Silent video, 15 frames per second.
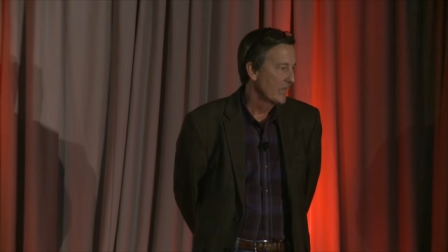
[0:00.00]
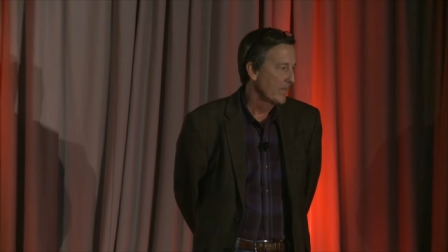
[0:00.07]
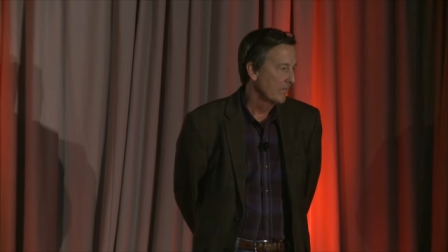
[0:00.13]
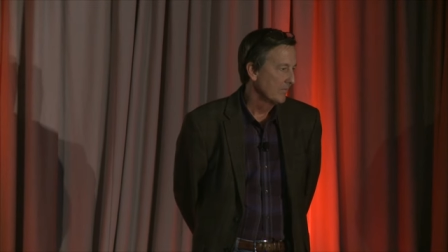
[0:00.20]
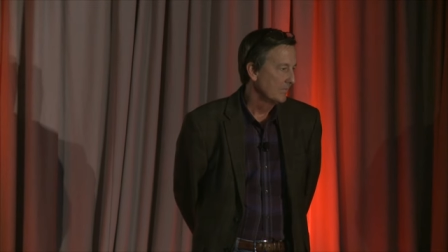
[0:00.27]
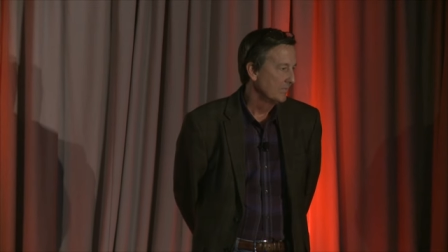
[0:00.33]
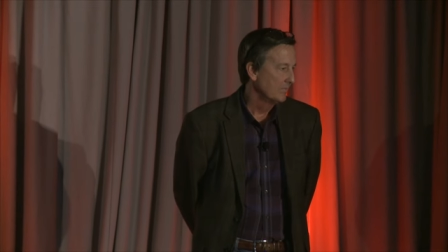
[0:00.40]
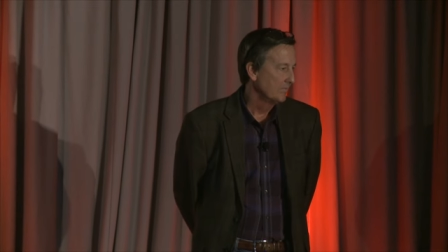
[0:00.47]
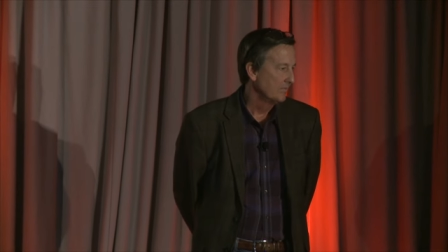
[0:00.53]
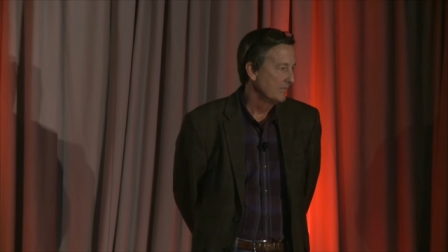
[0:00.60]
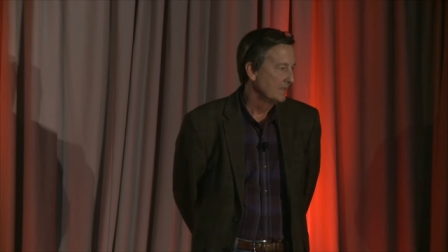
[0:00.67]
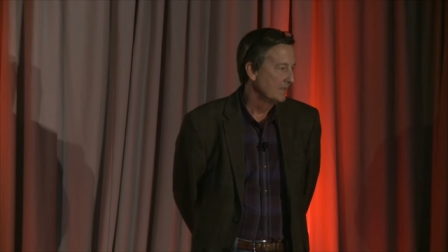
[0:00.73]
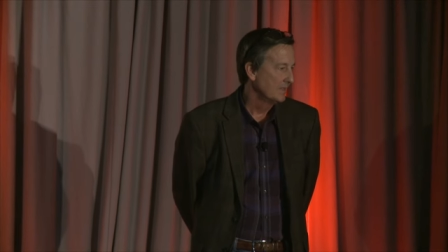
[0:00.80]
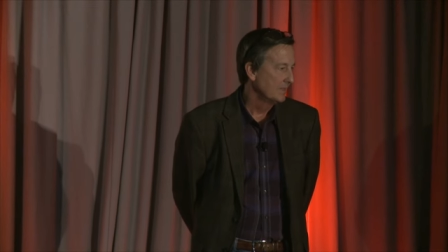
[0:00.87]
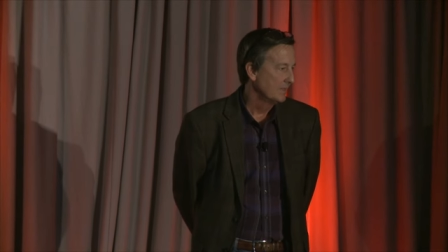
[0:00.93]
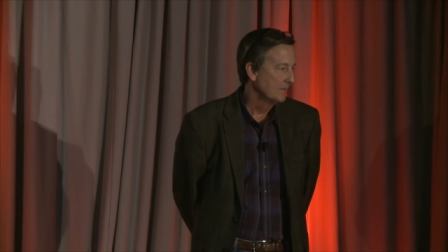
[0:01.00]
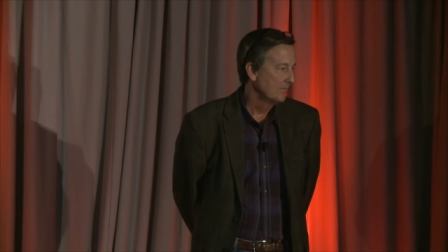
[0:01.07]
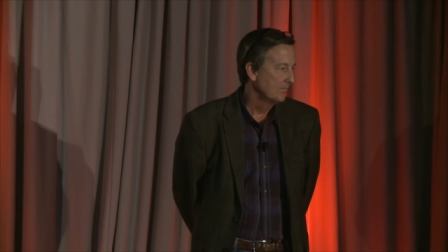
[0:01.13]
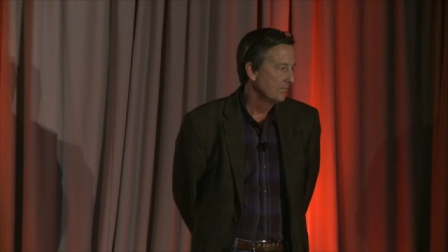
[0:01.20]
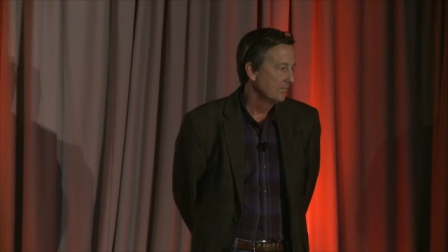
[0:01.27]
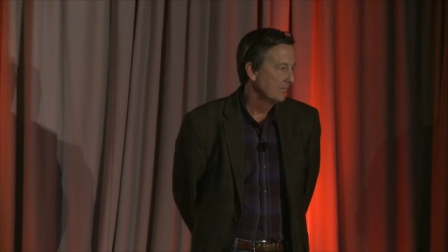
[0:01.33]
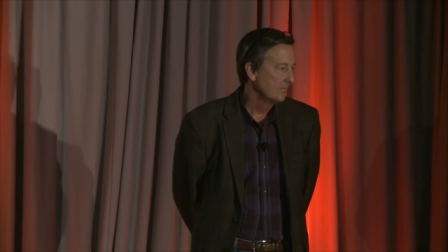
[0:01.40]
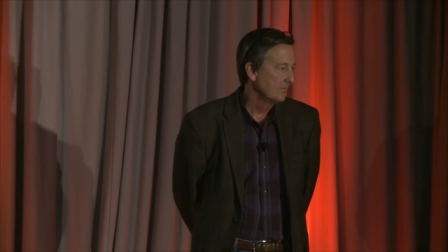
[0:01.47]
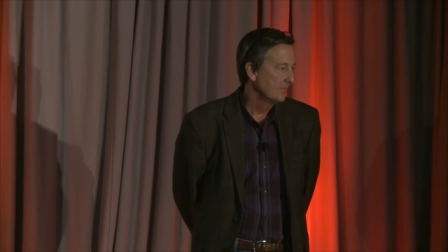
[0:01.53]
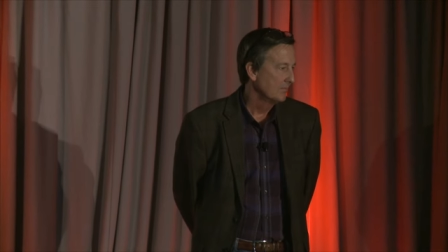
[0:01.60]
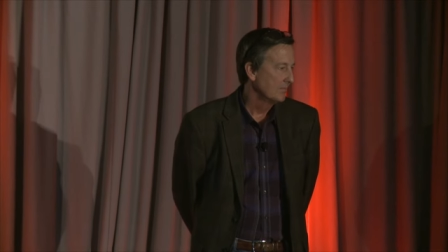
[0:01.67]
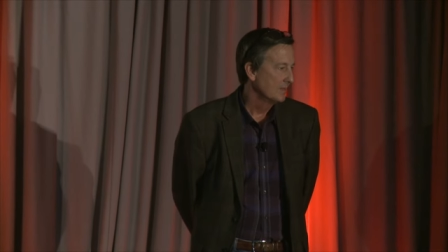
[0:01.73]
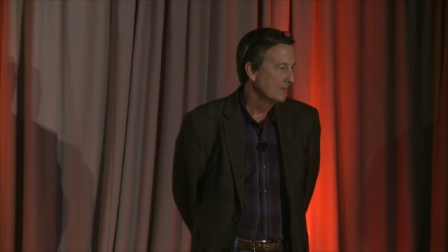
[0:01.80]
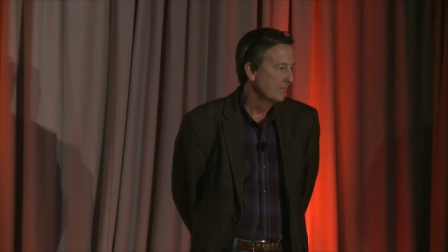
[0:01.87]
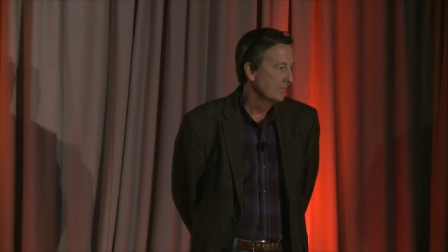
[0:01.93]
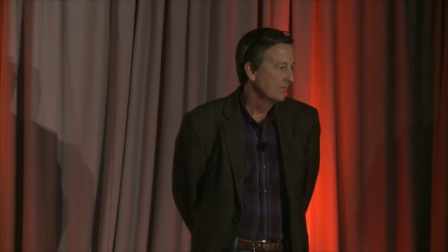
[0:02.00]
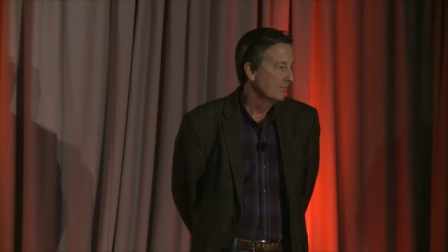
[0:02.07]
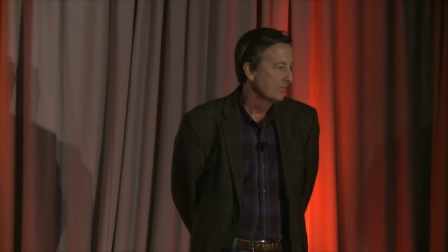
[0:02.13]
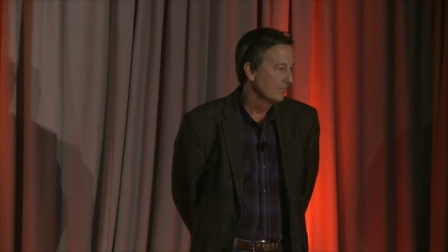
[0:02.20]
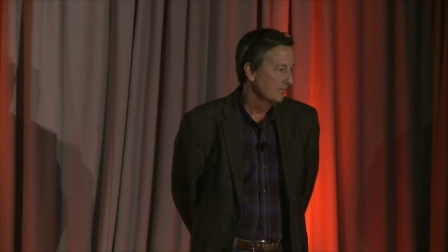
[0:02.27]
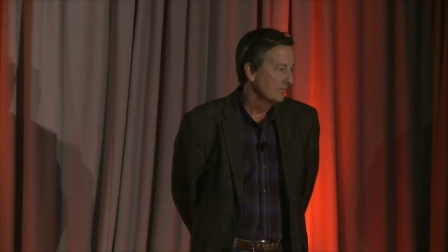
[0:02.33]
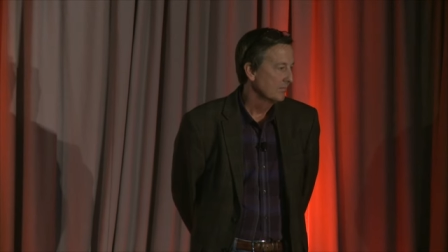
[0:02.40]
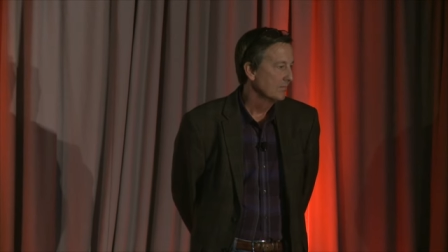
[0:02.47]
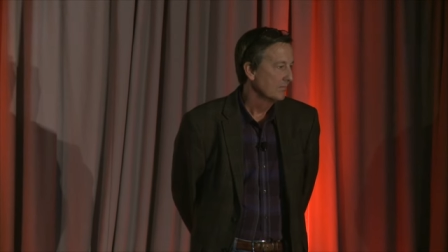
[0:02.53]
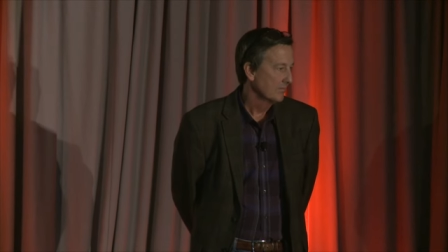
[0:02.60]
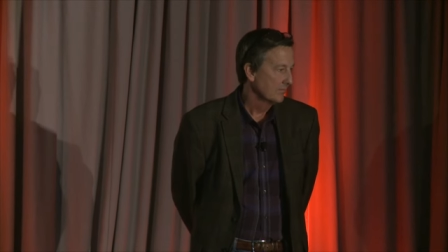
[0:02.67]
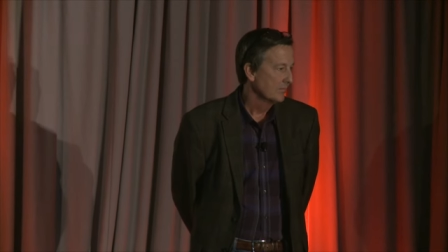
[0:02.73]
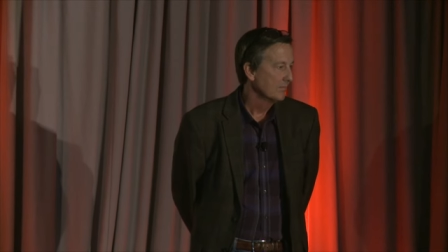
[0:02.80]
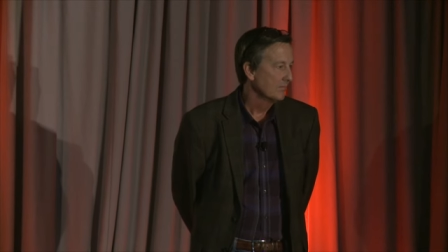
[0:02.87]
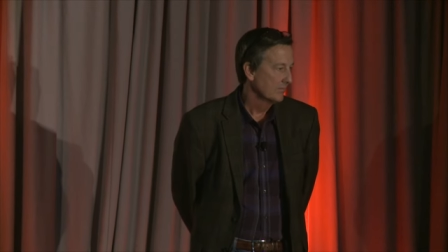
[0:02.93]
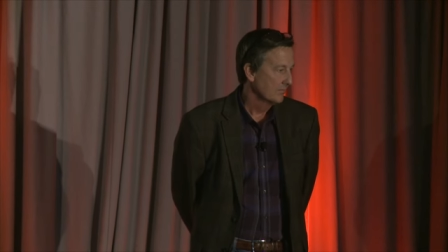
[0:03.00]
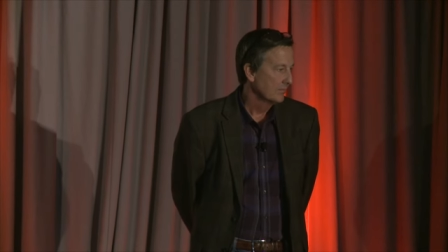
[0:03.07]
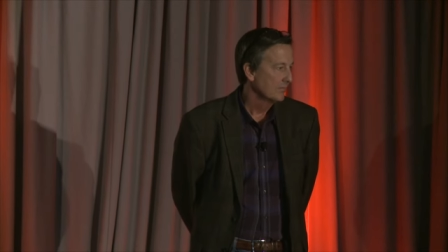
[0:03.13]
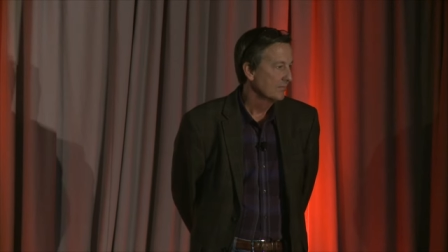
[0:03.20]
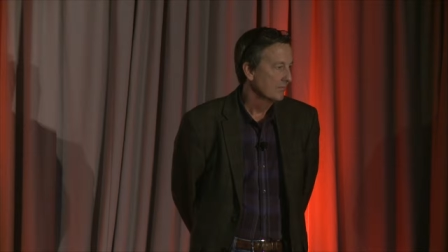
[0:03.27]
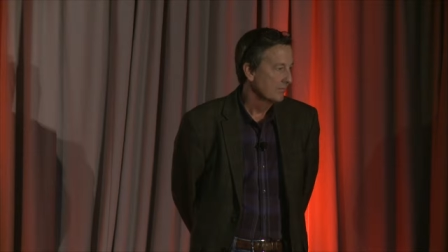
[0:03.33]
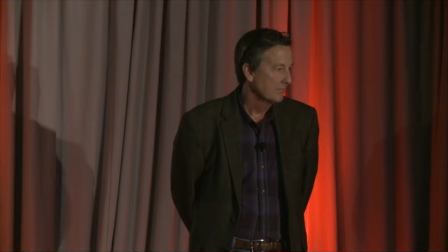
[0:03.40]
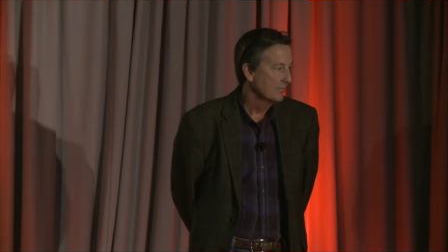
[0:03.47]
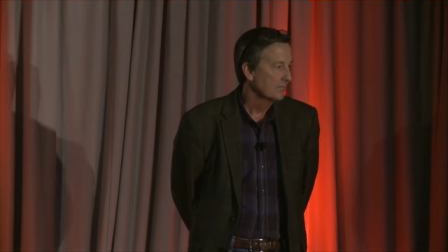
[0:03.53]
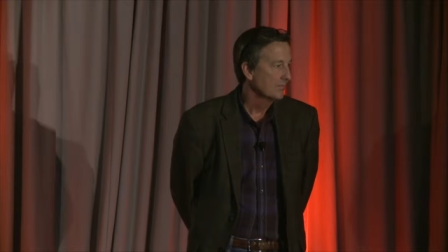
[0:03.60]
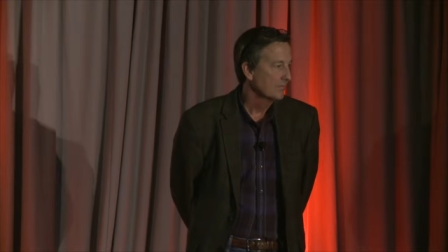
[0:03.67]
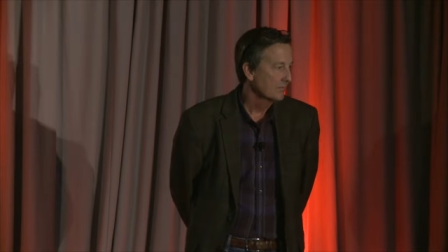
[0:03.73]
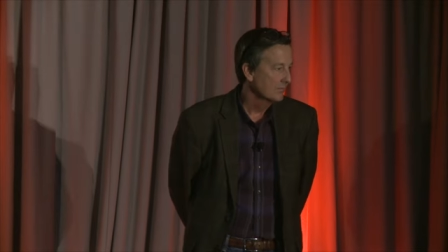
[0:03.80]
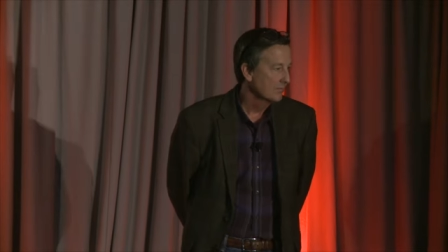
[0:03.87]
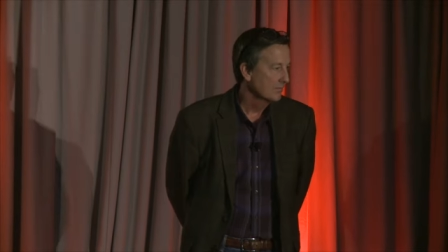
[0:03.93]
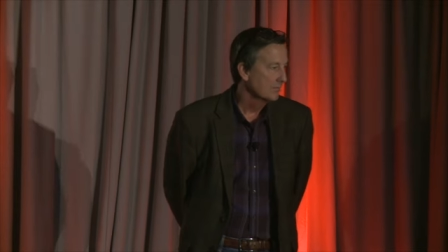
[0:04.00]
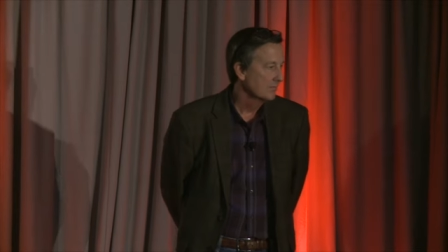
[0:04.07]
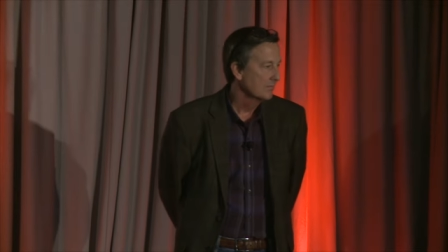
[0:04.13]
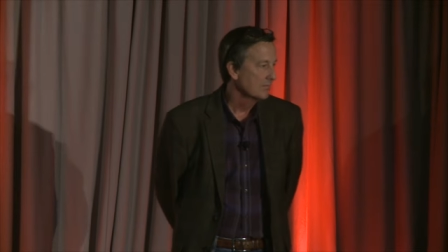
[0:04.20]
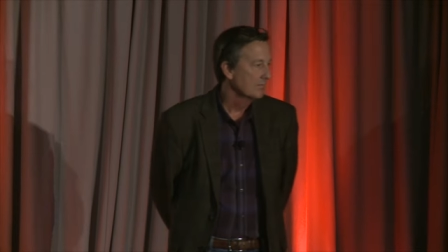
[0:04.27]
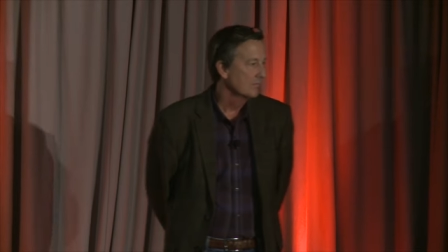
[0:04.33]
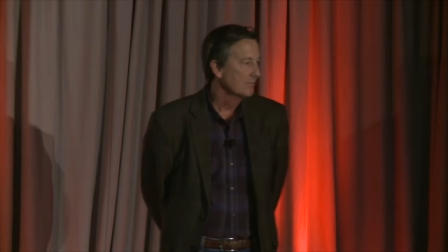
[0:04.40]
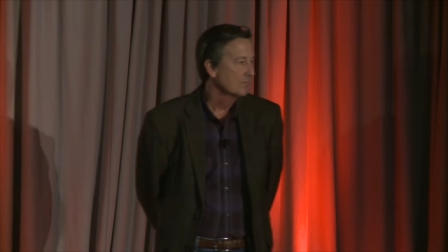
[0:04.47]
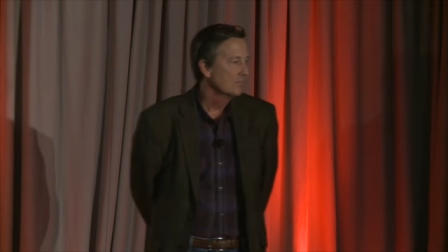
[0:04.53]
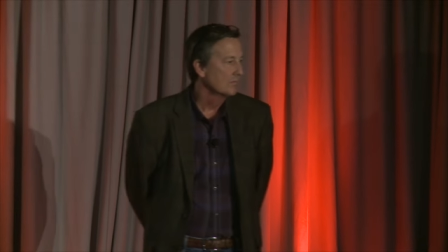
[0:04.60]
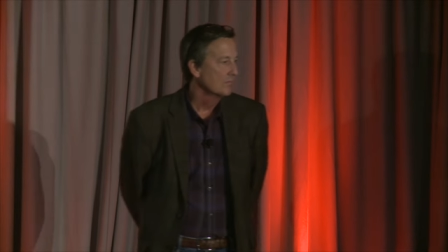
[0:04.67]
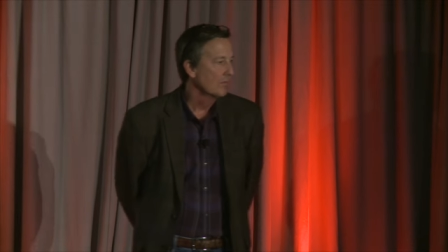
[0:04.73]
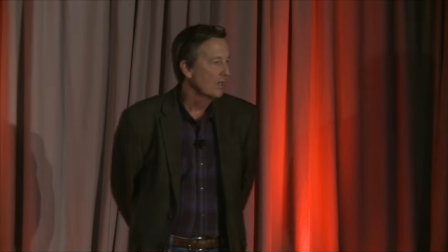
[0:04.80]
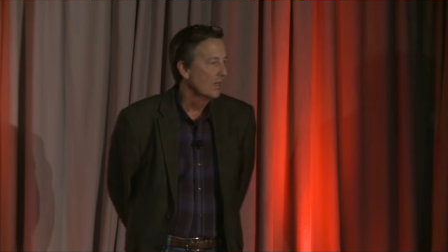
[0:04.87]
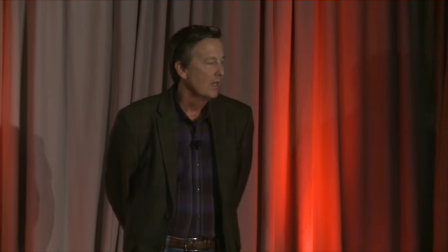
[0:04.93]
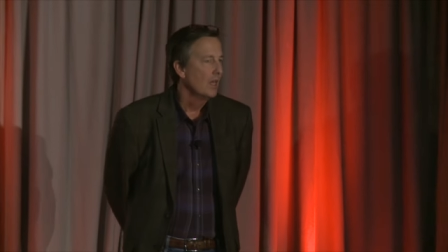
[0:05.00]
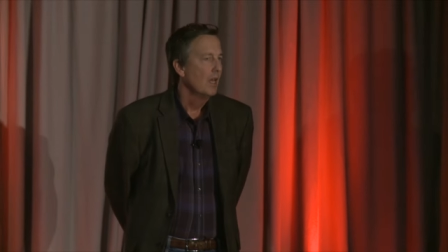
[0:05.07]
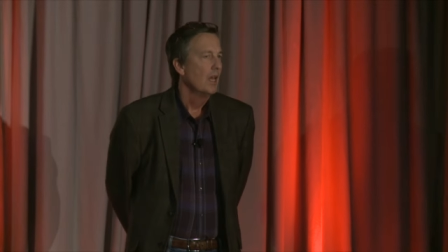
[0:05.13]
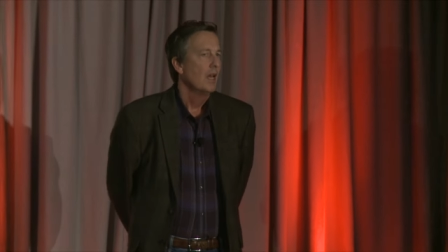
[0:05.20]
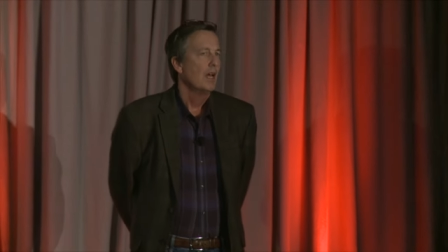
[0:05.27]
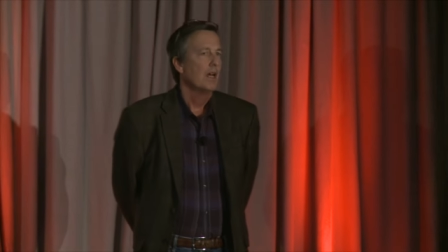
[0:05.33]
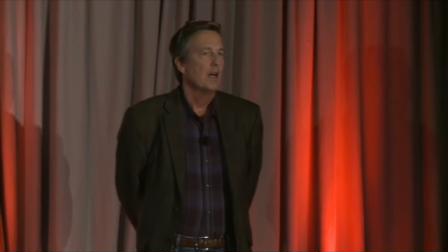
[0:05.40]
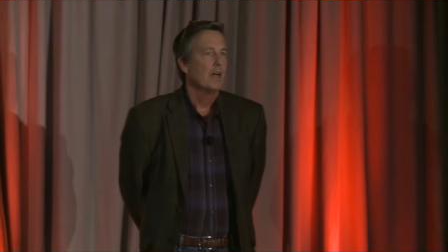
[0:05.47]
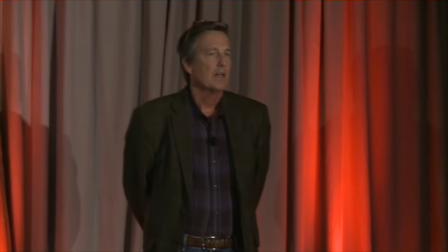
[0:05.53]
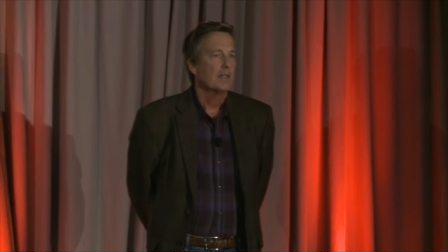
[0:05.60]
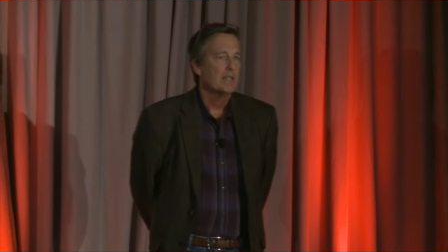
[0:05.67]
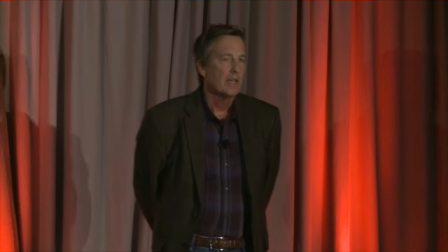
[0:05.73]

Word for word: like a consumer device with that, or is it to integrate into somebody else's consumer device?